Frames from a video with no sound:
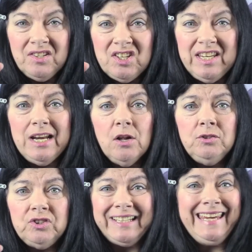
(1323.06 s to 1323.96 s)

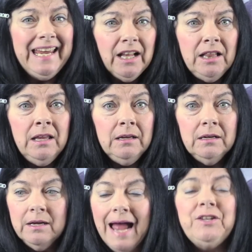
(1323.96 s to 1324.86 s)
steal, to kill,
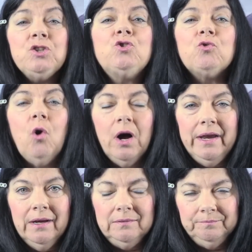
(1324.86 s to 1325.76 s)
and destroy.